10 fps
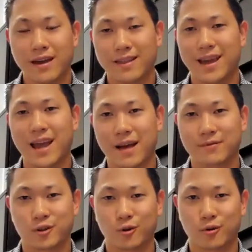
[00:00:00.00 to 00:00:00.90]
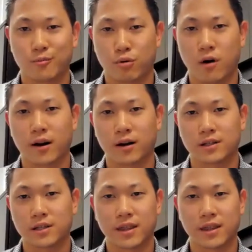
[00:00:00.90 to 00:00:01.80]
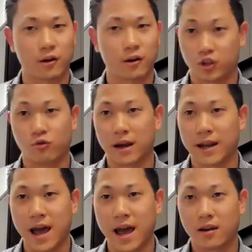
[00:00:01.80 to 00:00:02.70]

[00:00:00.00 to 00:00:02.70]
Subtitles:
they have certain products that they're just great at,